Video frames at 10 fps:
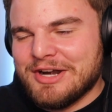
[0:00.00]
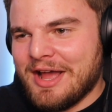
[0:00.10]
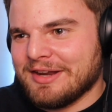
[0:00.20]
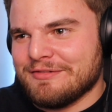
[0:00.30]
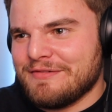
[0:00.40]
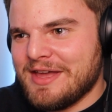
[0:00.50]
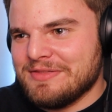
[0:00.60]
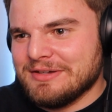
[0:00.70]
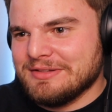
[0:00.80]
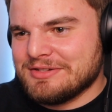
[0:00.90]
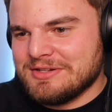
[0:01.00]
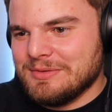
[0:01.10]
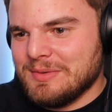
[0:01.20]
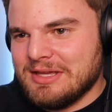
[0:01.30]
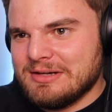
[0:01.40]
They're not gonna fight though. There's no
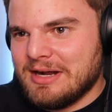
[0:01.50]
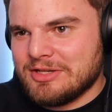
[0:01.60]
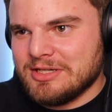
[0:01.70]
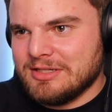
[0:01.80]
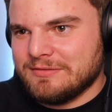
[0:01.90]
way they're actually gonna